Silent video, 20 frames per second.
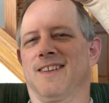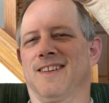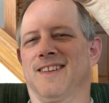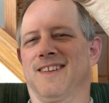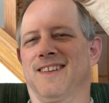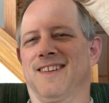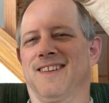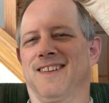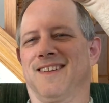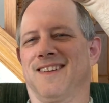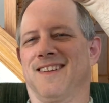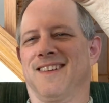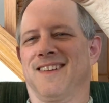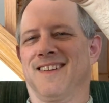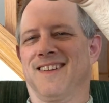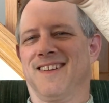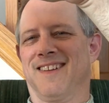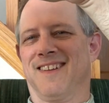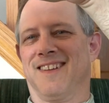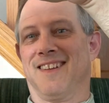
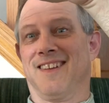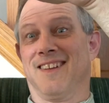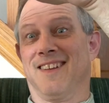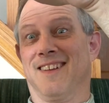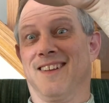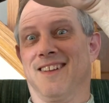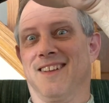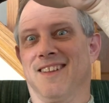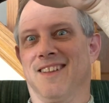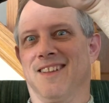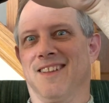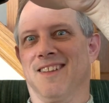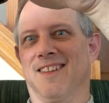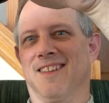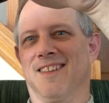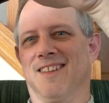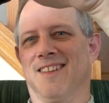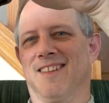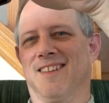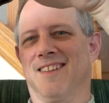
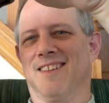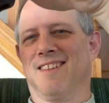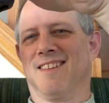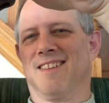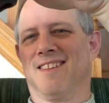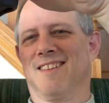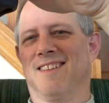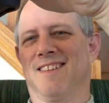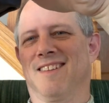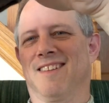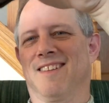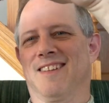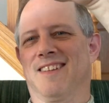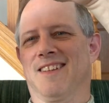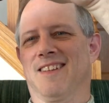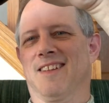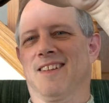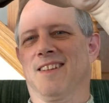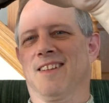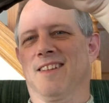
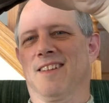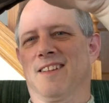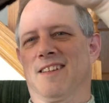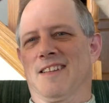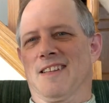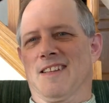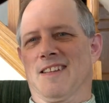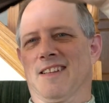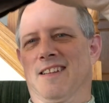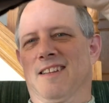[no speech]